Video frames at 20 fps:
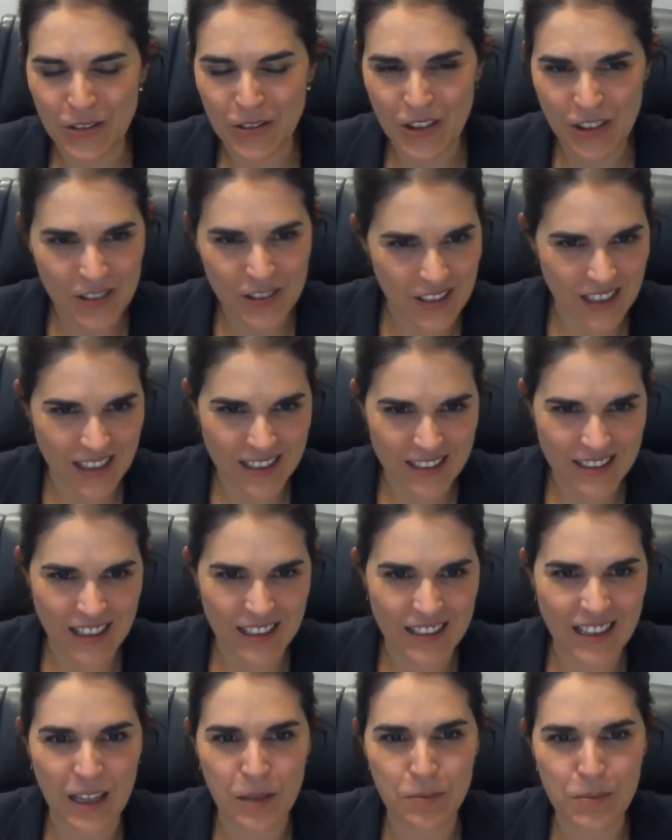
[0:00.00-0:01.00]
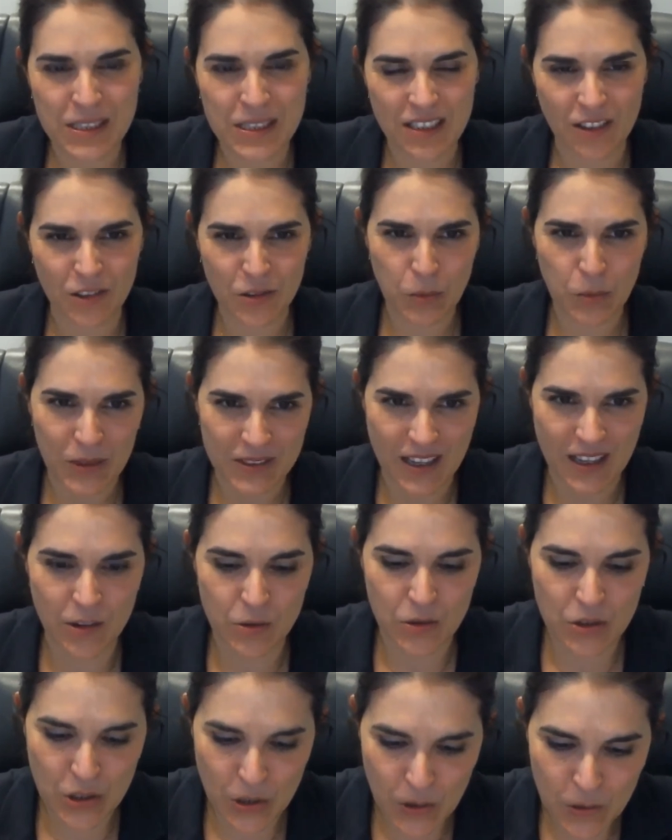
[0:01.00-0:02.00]
nothing that can be done
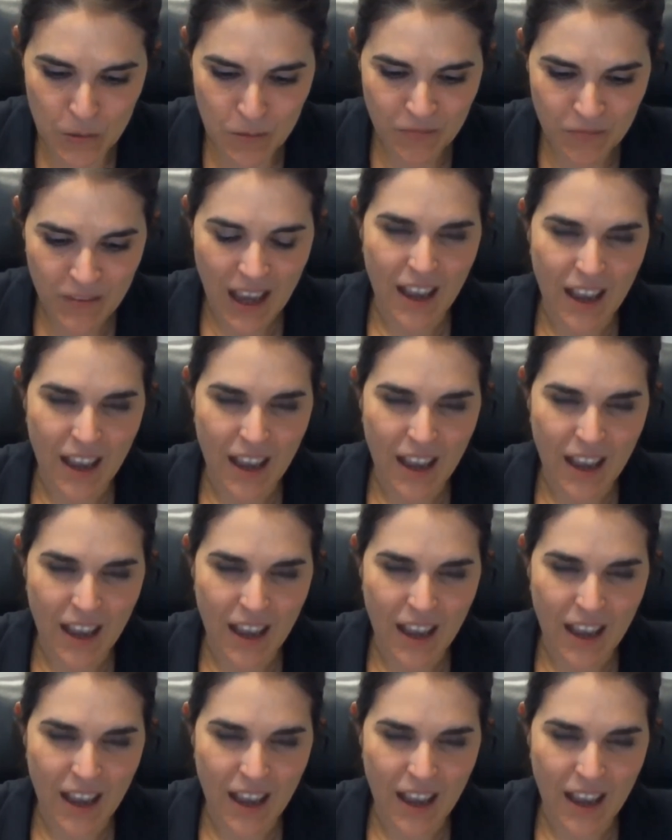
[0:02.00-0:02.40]
without you.